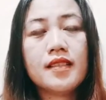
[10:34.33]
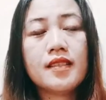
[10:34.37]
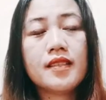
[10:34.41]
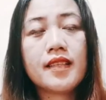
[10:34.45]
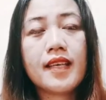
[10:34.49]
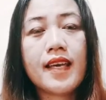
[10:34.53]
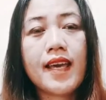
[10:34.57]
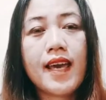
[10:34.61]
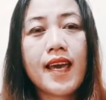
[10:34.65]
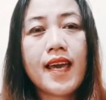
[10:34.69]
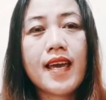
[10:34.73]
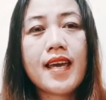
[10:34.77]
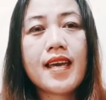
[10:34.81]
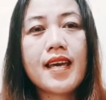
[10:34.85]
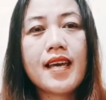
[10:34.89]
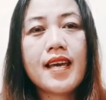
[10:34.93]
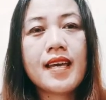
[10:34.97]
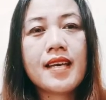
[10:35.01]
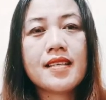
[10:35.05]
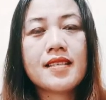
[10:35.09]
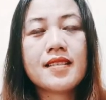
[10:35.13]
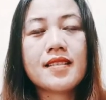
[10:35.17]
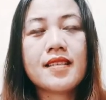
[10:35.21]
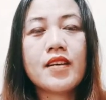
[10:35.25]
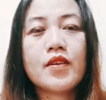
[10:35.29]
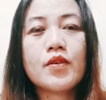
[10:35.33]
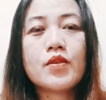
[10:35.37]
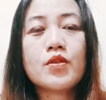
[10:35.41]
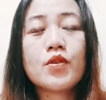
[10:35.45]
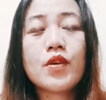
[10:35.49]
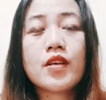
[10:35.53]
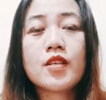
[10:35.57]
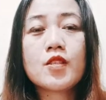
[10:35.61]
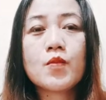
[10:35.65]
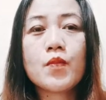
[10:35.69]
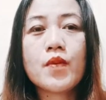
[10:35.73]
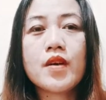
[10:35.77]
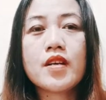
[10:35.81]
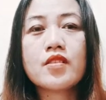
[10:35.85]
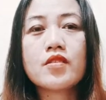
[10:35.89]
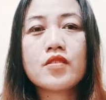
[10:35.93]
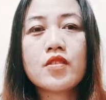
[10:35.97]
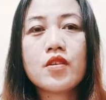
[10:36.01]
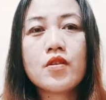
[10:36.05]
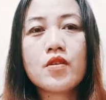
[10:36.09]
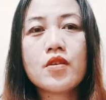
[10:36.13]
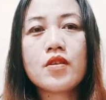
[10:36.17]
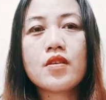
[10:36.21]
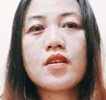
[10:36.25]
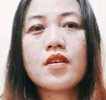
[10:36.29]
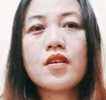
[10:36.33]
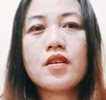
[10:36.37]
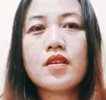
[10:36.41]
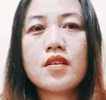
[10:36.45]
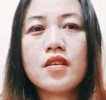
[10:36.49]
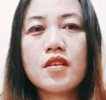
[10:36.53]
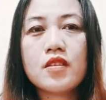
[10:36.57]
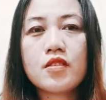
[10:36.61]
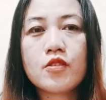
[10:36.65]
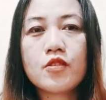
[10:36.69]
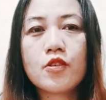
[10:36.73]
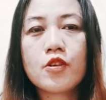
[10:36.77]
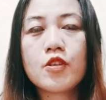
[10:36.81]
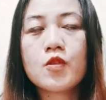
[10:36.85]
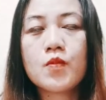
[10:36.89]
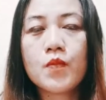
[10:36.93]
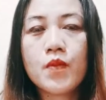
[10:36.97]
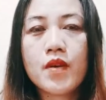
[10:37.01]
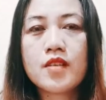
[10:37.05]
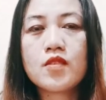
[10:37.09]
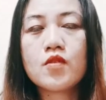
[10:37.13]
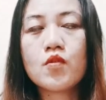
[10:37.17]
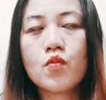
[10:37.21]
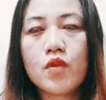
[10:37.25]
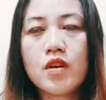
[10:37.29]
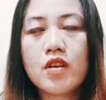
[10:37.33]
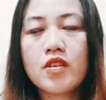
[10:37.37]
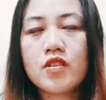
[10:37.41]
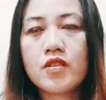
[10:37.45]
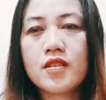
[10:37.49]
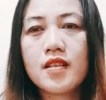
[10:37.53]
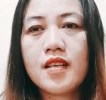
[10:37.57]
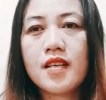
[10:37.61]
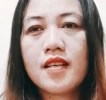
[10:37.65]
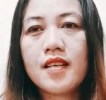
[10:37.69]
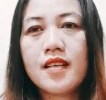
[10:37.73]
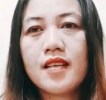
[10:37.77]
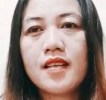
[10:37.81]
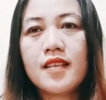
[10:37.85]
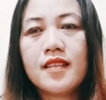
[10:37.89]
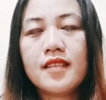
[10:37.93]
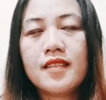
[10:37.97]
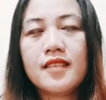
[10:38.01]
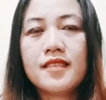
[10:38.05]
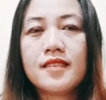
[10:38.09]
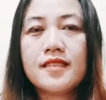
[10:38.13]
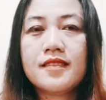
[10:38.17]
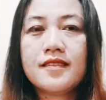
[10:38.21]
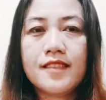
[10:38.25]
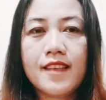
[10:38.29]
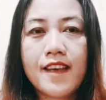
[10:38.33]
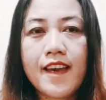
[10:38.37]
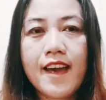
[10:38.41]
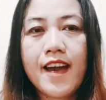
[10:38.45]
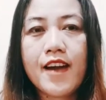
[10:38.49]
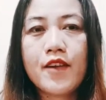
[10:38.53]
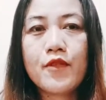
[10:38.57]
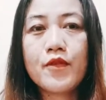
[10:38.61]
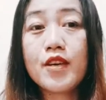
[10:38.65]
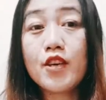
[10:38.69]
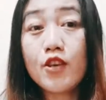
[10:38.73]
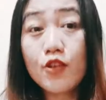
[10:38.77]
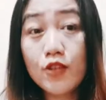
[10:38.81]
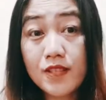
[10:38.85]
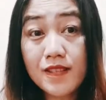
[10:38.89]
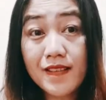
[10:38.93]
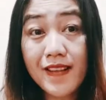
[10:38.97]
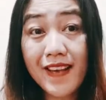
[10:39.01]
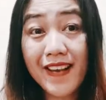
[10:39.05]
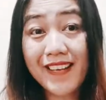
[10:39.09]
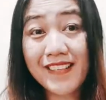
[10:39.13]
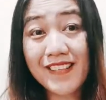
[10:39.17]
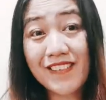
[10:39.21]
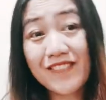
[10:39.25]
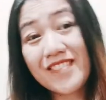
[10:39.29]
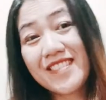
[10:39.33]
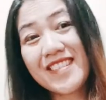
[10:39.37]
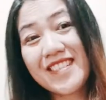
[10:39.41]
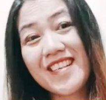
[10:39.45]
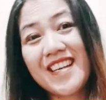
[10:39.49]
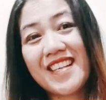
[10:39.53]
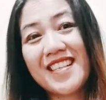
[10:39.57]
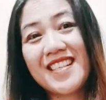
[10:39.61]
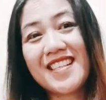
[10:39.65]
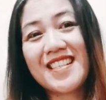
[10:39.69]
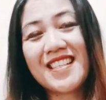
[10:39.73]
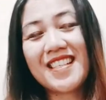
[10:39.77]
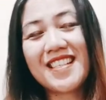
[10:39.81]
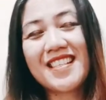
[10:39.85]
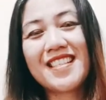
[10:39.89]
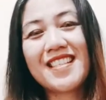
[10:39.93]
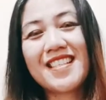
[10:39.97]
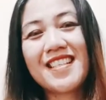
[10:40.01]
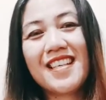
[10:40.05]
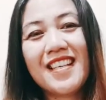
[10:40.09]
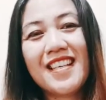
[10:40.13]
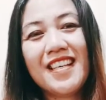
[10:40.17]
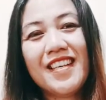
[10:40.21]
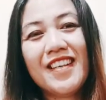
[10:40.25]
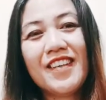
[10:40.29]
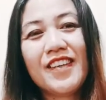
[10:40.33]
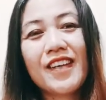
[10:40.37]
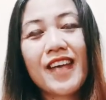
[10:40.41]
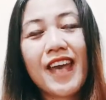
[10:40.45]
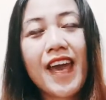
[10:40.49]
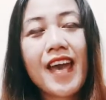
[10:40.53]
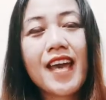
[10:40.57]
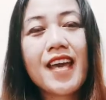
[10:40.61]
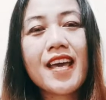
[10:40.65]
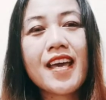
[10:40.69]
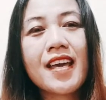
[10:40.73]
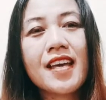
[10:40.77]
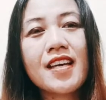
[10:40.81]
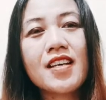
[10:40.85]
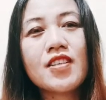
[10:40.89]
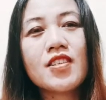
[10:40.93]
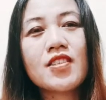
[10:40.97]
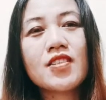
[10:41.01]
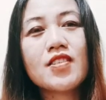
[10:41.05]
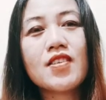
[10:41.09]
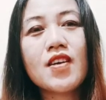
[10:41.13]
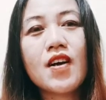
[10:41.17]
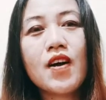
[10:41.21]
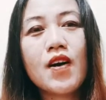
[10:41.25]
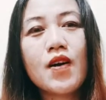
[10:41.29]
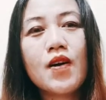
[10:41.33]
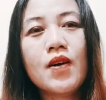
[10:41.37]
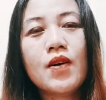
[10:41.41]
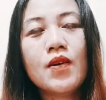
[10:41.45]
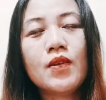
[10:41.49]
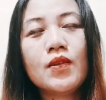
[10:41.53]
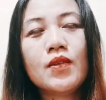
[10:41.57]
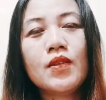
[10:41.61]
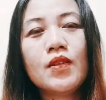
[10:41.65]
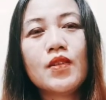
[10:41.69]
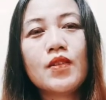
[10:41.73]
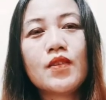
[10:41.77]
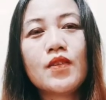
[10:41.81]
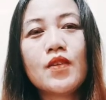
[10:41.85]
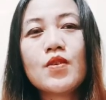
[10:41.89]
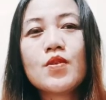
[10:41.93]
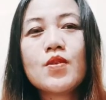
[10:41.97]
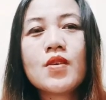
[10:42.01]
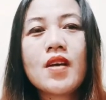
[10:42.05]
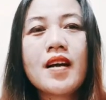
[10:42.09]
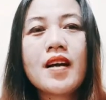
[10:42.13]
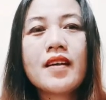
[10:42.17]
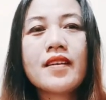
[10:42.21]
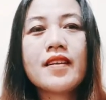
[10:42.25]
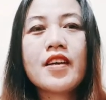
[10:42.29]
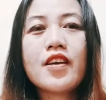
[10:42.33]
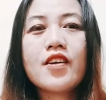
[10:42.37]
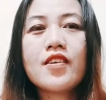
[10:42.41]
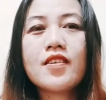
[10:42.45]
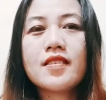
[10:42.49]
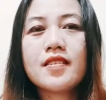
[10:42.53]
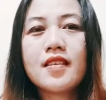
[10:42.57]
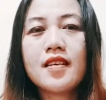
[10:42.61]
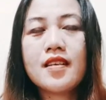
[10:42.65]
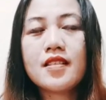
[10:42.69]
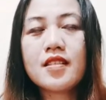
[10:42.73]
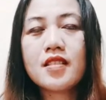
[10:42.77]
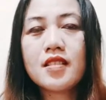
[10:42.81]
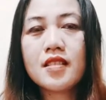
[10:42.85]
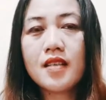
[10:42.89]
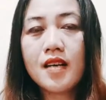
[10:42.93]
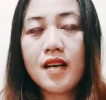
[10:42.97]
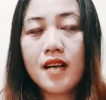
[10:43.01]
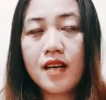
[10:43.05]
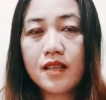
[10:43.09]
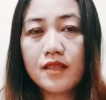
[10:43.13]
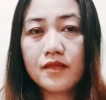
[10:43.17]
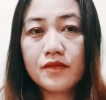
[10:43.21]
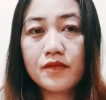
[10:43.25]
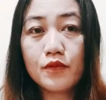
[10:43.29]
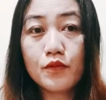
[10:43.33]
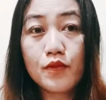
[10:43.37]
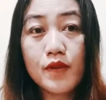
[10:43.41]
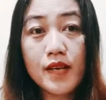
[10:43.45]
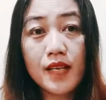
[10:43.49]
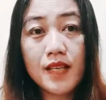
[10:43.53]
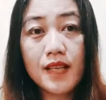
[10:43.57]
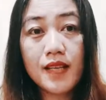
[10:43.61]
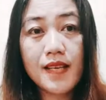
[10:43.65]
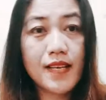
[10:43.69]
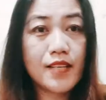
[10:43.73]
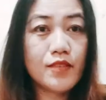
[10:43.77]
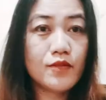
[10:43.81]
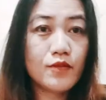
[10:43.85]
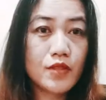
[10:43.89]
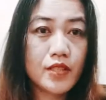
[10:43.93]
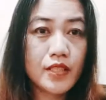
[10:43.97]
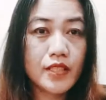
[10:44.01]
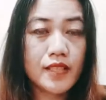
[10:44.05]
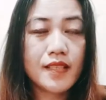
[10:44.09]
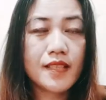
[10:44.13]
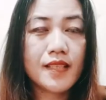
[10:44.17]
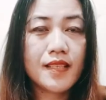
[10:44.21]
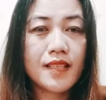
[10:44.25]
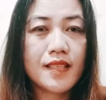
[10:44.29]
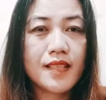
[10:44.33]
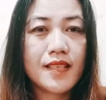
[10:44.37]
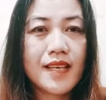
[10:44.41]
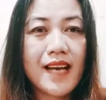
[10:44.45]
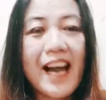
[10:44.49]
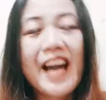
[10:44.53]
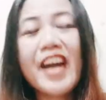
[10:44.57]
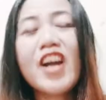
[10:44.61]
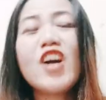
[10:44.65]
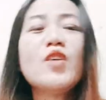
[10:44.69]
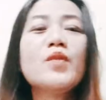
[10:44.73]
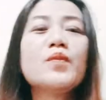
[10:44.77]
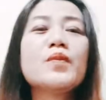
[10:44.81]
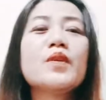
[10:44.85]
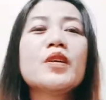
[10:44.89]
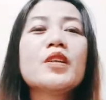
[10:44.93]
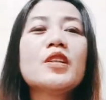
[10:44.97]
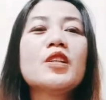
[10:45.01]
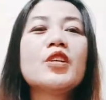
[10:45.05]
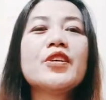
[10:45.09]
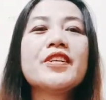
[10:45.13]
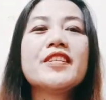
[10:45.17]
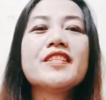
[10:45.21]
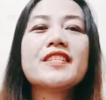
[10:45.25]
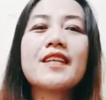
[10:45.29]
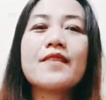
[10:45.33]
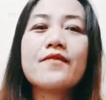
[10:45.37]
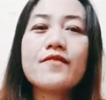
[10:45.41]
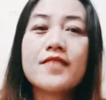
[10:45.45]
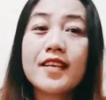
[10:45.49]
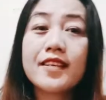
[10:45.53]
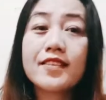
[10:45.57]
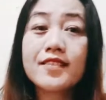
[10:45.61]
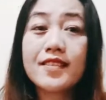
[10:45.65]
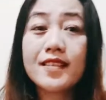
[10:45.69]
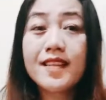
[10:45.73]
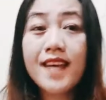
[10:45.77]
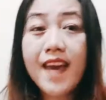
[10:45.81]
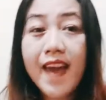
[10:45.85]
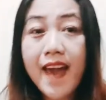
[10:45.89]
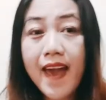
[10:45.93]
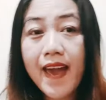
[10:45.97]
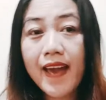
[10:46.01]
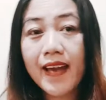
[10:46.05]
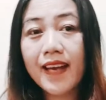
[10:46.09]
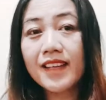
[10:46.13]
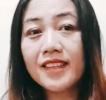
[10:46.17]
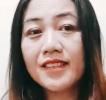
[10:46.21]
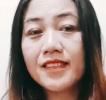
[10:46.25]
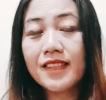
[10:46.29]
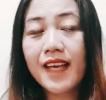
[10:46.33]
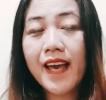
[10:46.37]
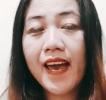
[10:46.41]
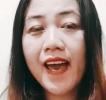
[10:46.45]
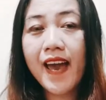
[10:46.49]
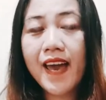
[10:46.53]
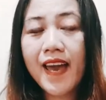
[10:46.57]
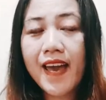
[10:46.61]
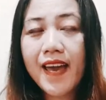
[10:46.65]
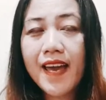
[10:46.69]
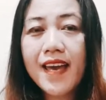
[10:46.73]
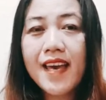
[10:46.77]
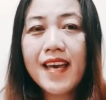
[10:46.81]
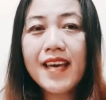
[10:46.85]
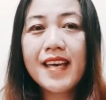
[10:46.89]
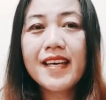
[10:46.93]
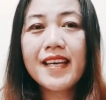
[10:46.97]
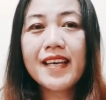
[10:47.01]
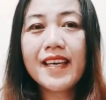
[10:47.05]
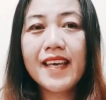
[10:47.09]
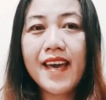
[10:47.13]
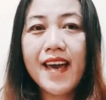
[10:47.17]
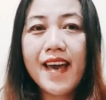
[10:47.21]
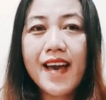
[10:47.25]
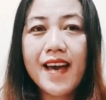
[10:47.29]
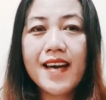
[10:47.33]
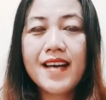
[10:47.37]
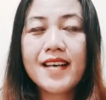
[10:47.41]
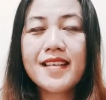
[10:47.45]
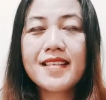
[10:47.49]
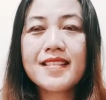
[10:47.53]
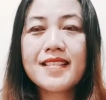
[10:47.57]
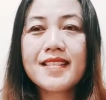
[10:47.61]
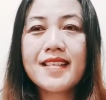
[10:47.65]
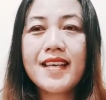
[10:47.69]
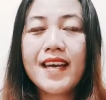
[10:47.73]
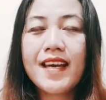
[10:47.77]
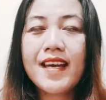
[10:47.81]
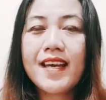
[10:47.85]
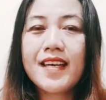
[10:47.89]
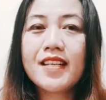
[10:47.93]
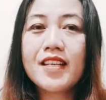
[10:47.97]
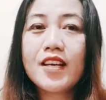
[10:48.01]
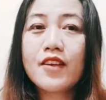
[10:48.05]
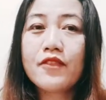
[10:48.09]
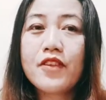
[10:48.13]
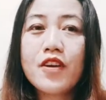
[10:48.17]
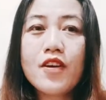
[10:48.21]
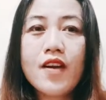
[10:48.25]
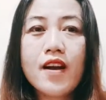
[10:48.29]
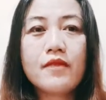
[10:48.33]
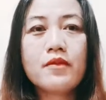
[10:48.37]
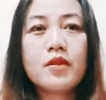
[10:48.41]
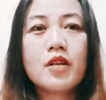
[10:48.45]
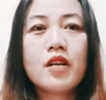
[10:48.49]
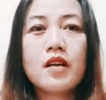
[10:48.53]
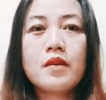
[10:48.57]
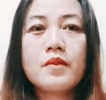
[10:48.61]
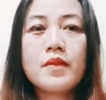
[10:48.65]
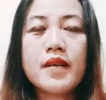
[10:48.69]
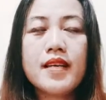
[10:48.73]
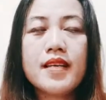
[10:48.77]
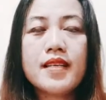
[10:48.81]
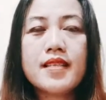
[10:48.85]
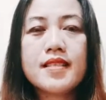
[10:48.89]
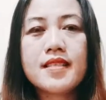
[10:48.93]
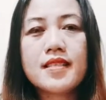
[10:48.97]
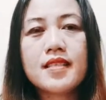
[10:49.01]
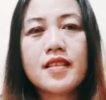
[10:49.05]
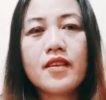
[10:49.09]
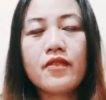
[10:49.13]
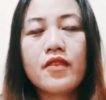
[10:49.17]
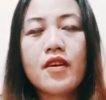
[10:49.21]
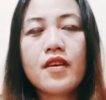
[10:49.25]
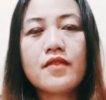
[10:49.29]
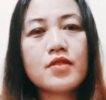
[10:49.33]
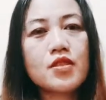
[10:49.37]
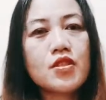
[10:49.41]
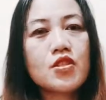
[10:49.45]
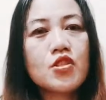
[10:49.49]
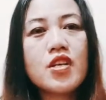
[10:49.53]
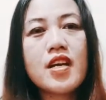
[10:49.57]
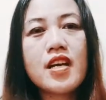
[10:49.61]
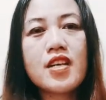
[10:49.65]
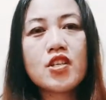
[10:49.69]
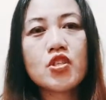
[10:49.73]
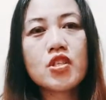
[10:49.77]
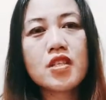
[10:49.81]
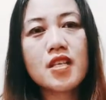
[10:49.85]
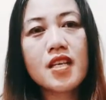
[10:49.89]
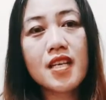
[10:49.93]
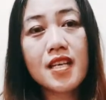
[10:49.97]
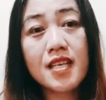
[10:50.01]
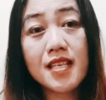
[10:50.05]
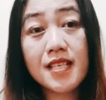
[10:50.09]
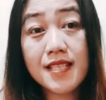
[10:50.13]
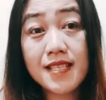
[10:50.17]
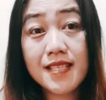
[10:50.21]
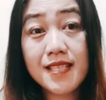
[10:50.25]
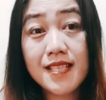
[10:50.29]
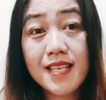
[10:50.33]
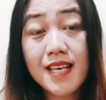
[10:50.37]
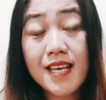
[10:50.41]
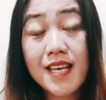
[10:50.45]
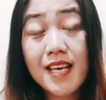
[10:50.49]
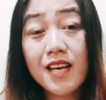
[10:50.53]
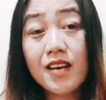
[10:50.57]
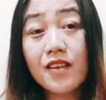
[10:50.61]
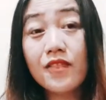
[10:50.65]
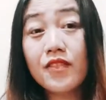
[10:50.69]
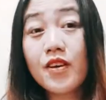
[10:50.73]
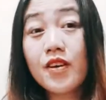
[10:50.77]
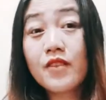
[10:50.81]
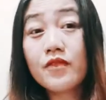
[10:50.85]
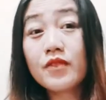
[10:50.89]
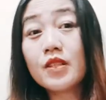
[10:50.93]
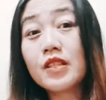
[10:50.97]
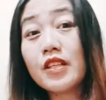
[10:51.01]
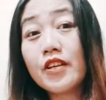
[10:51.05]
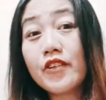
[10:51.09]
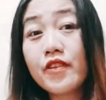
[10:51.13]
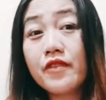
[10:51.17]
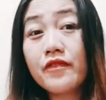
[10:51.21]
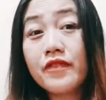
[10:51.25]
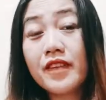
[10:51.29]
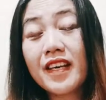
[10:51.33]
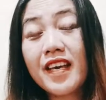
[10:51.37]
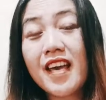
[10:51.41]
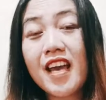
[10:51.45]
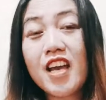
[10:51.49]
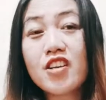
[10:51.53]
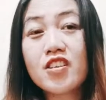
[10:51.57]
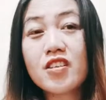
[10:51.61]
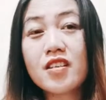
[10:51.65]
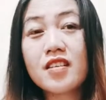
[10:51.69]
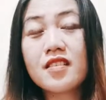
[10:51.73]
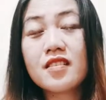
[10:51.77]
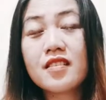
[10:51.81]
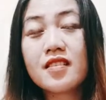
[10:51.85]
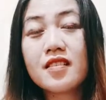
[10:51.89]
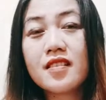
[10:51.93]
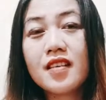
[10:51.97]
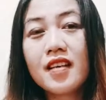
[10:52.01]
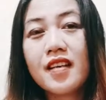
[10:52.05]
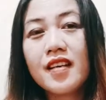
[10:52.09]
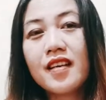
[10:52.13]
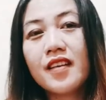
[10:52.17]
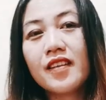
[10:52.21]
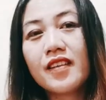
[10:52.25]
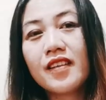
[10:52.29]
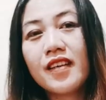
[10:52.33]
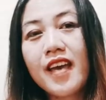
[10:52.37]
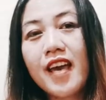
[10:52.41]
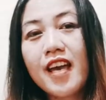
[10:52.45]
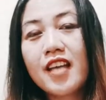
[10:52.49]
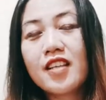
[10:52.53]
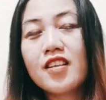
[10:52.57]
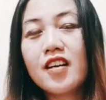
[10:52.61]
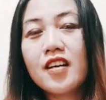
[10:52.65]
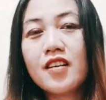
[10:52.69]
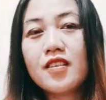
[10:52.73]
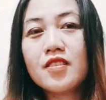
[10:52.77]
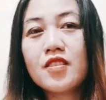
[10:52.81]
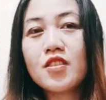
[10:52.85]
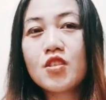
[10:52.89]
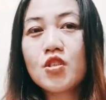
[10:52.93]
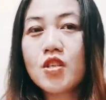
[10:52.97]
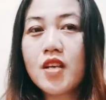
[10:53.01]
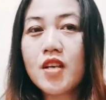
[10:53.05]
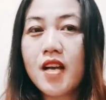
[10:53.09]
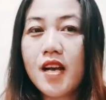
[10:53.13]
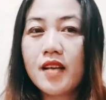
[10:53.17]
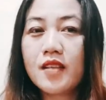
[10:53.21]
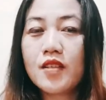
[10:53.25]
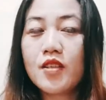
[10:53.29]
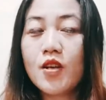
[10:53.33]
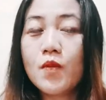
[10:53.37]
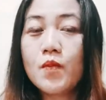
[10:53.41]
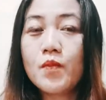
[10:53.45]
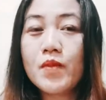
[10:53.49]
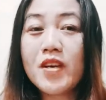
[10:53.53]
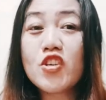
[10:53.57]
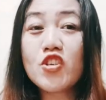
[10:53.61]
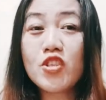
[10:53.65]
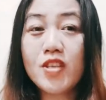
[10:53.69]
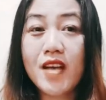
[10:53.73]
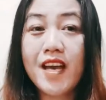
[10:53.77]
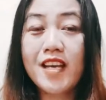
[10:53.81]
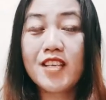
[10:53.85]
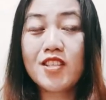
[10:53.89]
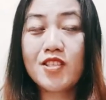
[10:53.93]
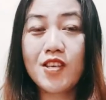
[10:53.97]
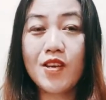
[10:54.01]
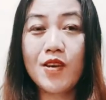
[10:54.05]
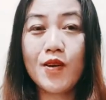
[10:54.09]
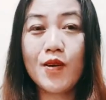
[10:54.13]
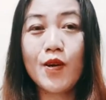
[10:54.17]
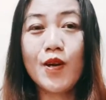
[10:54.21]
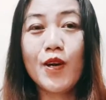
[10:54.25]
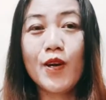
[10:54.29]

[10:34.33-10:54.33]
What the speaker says: Okay, so to express wish, yeah, we use negative sentences. Okay, so those are the uses of will and would. I hope you learned something today. Okay, yes, and if you have comments, if you have suggestions, if you have clarifications, okay, don't be shy to